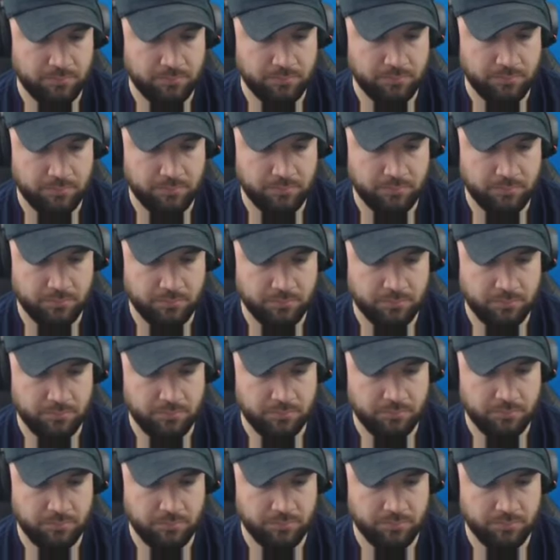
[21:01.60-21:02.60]

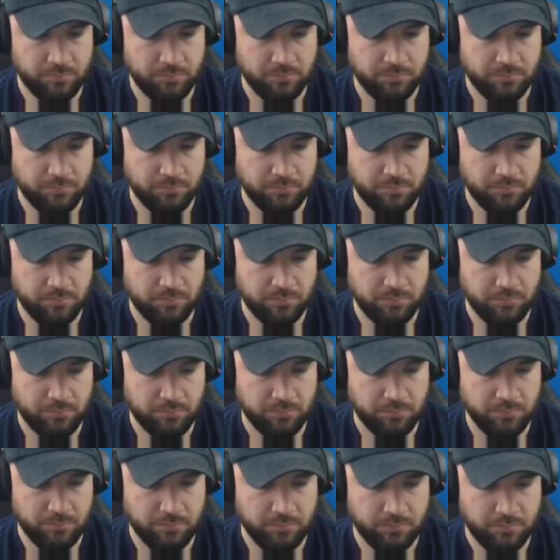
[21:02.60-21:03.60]

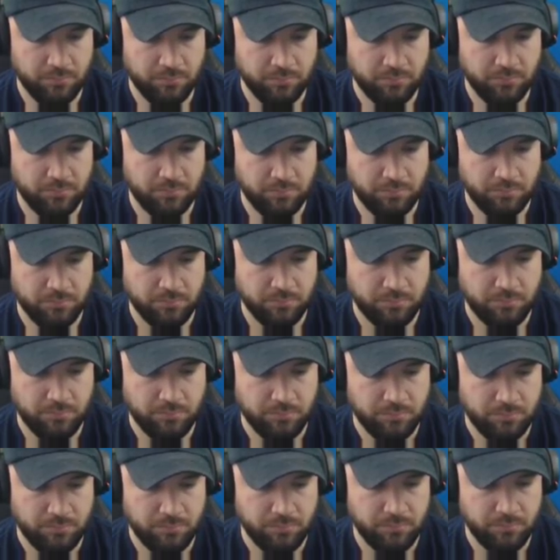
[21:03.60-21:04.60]

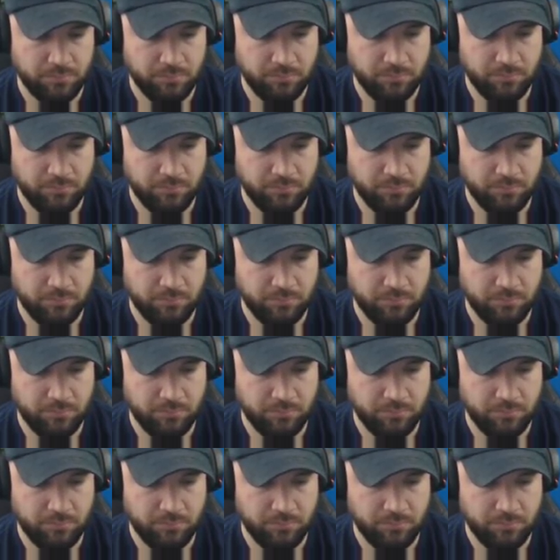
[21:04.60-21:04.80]
(silence)